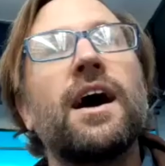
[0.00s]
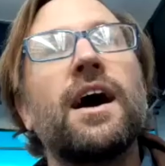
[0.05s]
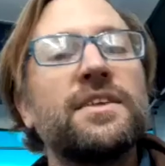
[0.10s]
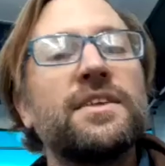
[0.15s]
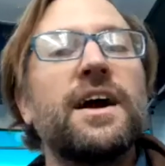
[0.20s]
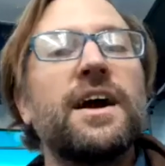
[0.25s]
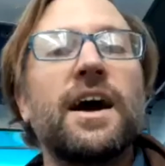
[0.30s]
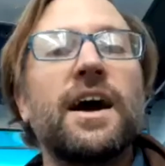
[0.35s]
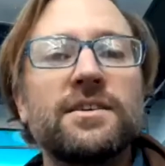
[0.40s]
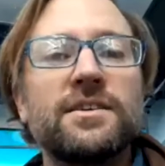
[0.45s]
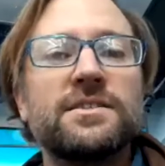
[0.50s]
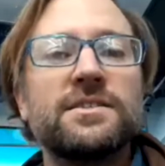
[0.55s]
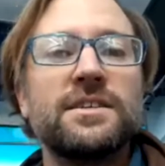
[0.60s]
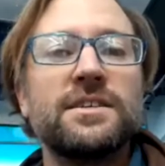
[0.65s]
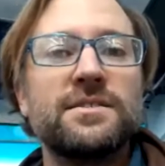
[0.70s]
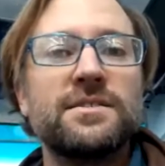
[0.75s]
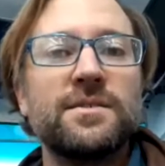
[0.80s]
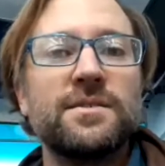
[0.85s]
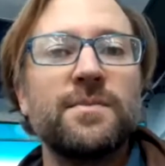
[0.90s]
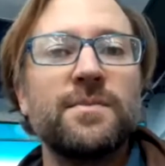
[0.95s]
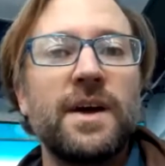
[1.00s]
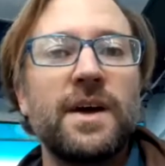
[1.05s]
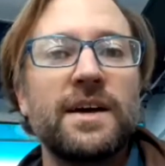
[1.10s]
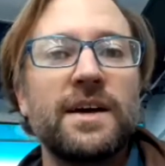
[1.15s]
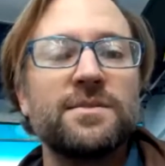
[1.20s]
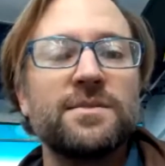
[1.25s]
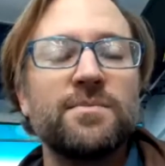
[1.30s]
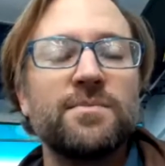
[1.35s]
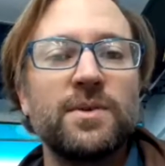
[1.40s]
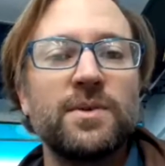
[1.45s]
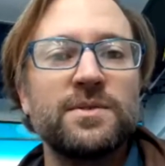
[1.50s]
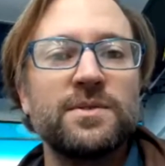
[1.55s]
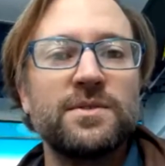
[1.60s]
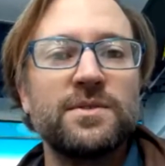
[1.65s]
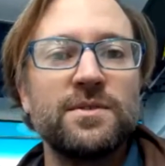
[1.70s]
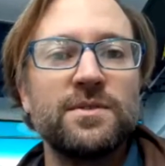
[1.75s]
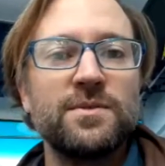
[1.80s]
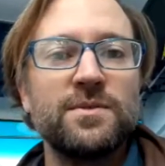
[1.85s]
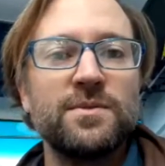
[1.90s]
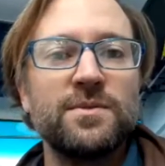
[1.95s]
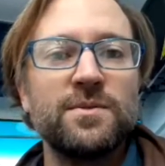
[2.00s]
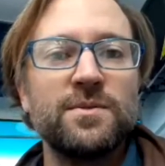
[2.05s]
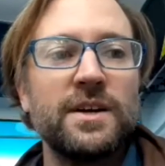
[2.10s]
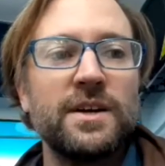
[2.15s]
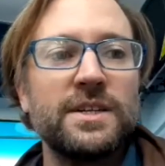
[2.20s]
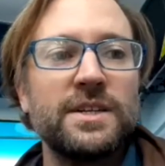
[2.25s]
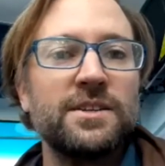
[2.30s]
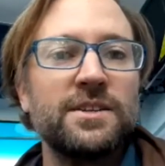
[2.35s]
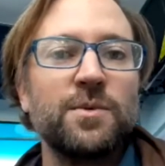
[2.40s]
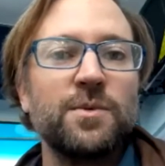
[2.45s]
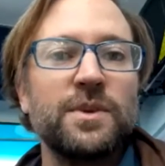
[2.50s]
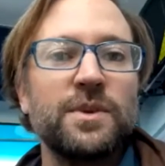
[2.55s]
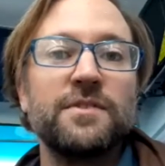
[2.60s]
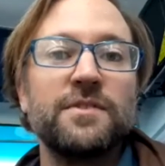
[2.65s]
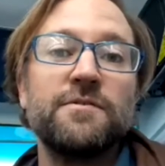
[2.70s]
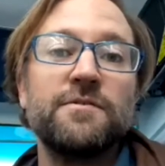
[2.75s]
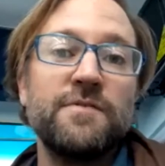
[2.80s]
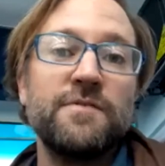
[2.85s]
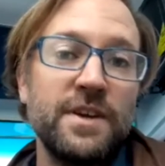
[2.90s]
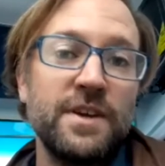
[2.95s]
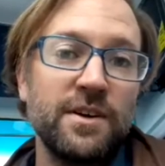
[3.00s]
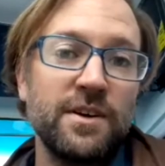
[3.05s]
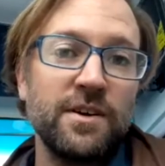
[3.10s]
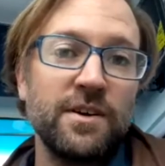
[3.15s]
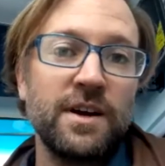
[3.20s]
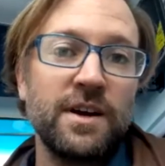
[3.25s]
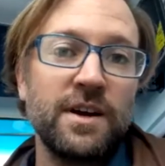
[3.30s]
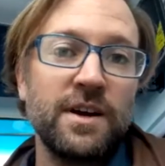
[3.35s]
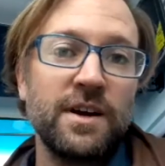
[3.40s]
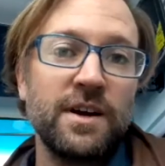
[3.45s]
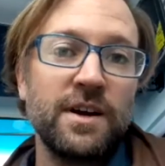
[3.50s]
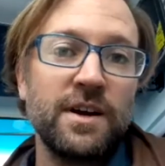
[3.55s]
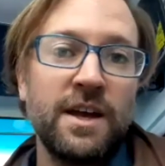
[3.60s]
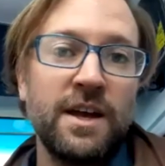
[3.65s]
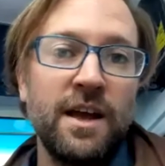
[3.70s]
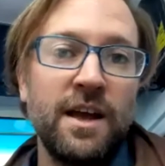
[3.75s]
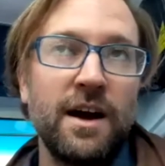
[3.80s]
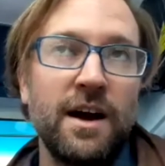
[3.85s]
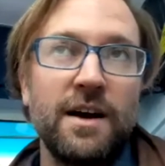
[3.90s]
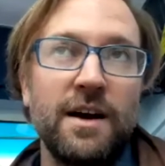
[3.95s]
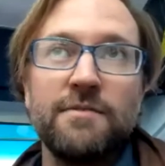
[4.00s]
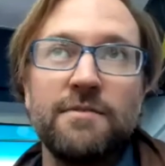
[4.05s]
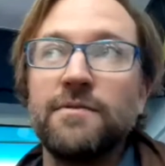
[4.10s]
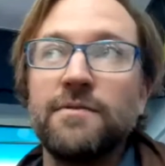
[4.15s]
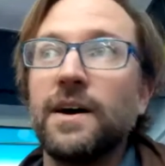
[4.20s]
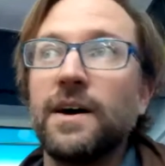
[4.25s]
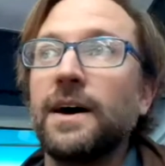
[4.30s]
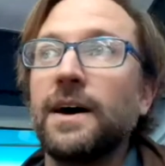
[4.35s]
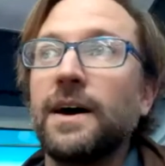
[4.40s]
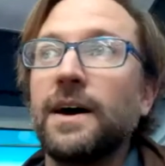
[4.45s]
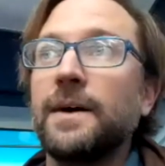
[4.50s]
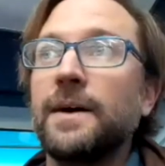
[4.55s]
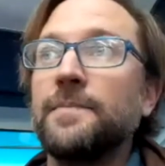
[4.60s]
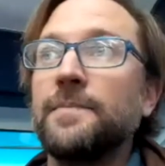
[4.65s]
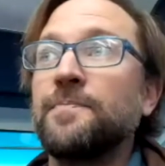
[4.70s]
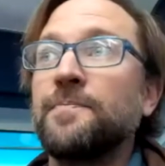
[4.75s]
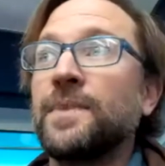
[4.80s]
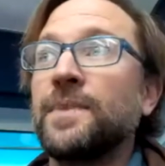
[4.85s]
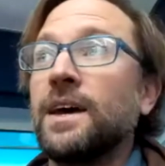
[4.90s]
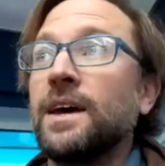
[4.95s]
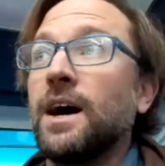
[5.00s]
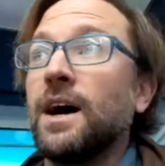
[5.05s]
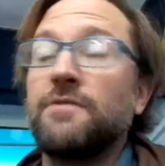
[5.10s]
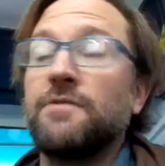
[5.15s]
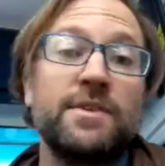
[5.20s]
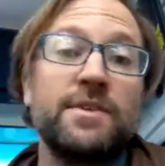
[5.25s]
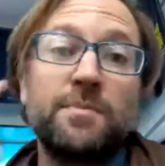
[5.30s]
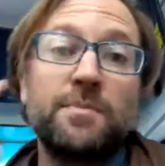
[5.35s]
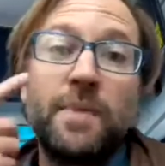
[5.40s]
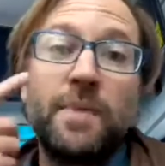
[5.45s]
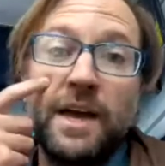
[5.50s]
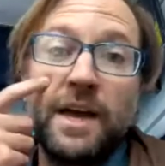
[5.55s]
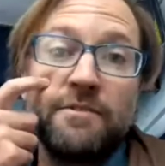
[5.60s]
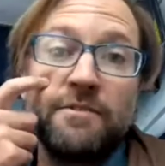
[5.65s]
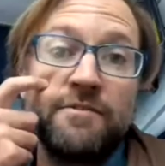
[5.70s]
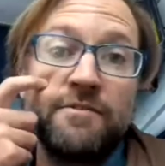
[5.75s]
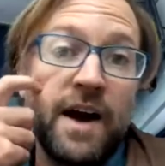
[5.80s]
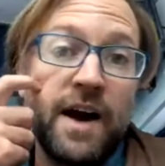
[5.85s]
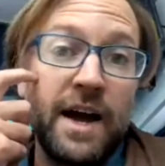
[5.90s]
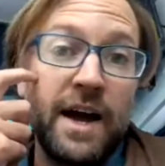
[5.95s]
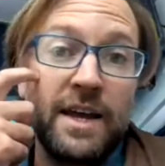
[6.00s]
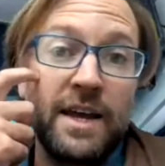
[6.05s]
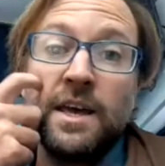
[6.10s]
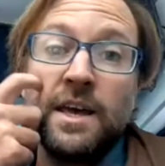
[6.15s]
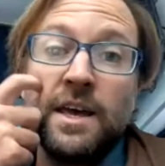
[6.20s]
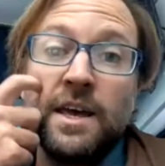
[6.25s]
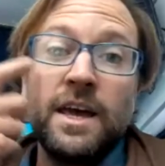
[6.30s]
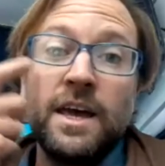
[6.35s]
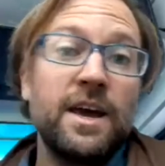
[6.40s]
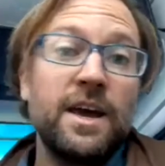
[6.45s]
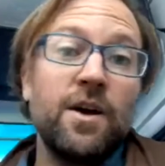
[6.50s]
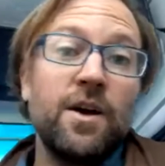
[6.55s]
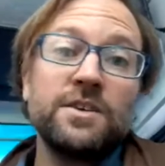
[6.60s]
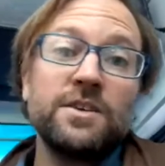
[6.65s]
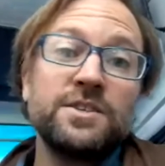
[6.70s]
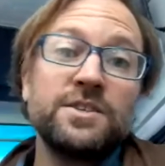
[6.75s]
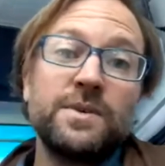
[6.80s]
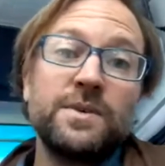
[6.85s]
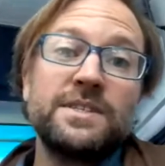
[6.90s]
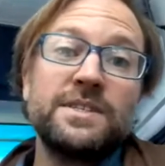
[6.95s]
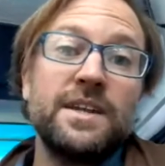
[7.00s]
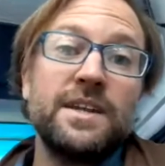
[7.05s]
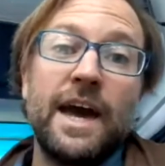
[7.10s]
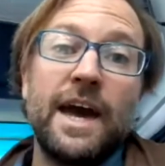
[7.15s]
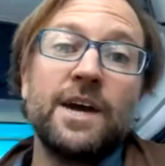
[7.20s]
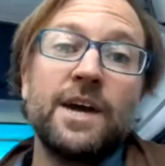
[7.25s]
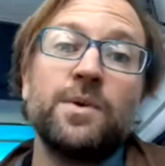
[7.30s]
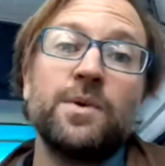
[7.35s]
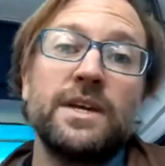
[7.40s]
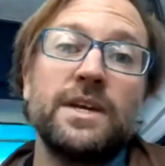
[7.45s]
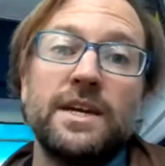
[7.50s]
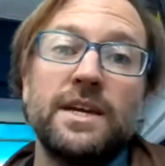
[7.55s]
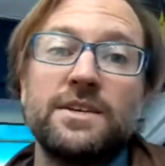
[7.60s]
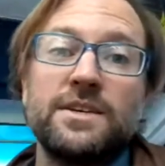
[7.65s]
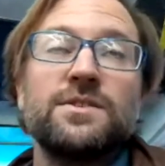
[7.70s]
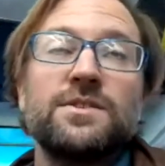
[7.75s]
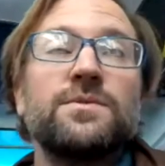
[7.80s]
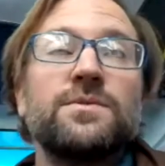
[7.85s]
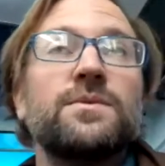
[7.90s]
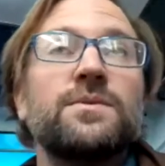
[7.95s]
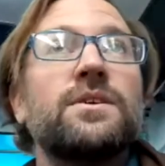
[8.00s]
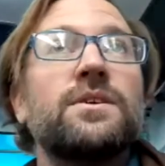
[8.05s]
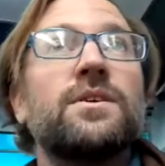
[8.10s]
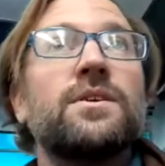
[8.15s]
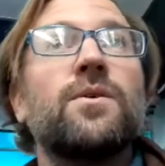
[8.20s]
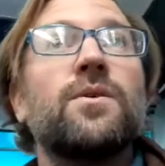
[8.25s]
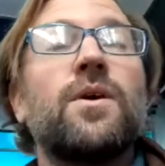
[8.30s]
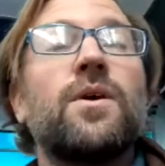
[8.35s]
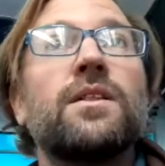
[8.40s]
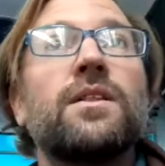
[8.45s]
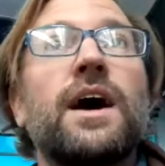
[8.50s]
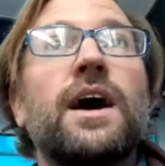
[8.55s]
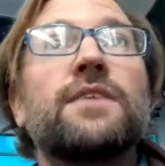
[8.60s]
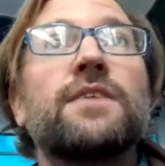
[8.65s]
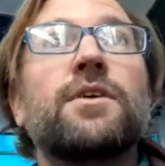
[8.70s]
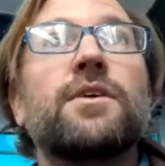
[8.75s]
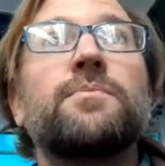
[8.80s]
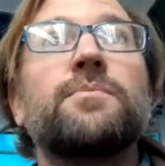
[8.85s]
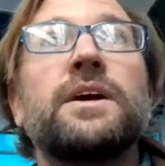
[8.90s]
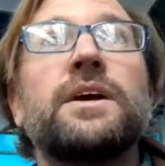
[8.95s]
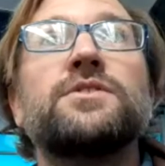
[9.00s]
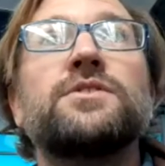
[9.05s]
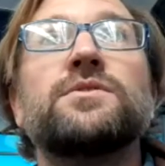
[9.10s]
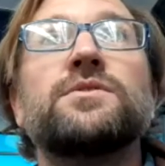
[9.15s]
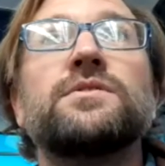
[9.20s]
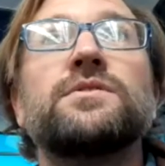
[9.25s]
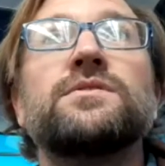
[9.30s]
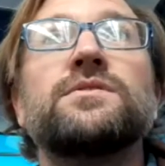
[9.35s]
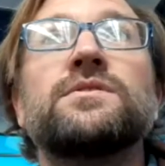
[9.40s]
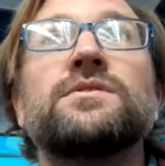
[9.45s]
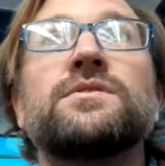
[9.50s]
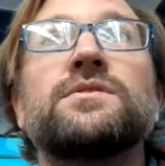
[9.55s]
honor system as opposed to dealing with the fear of having to pay a fine. And also, it's an equity issue. You know, a lot of our patrons.